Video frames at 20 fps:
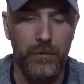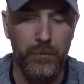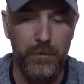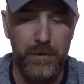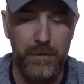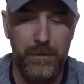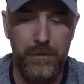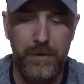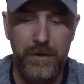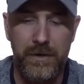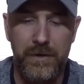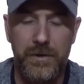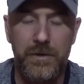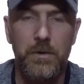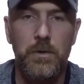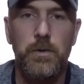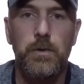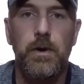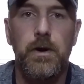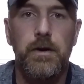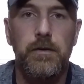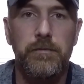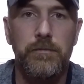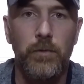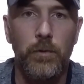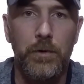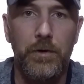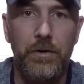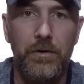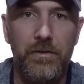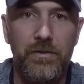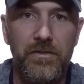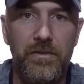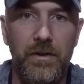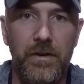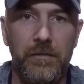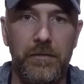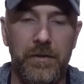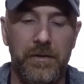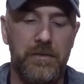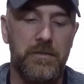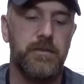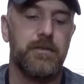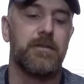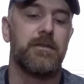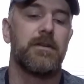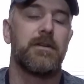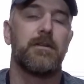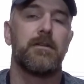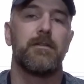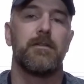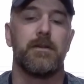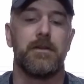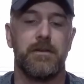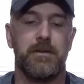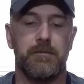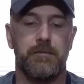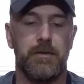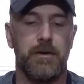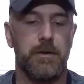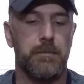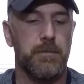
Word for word: We thank you for your service. Thank you very